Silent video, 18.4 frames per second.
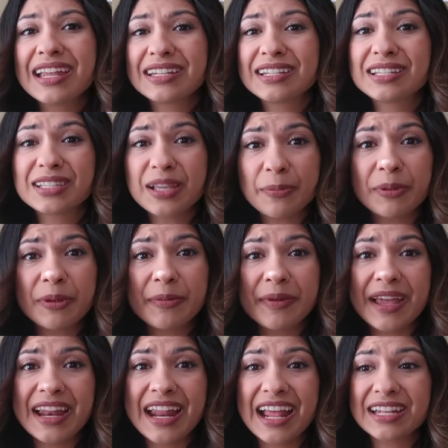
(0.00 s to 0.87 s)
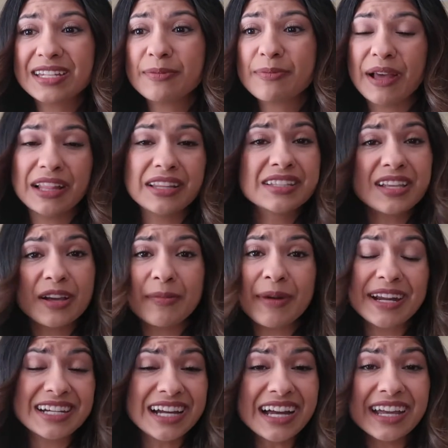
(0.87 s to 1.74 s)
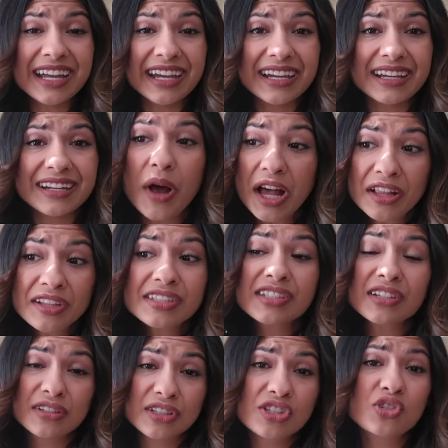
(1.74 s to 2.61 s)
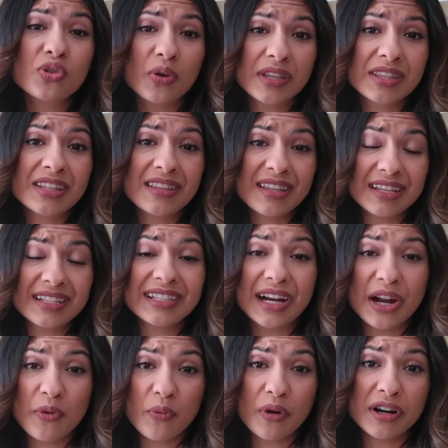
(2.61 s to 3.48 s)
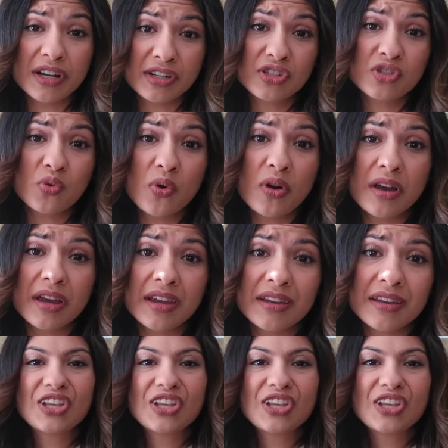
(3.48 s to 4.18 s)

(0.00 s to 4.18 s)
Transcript: to supplement and to balance out my diet while still enjoying the things that I want to enjoy.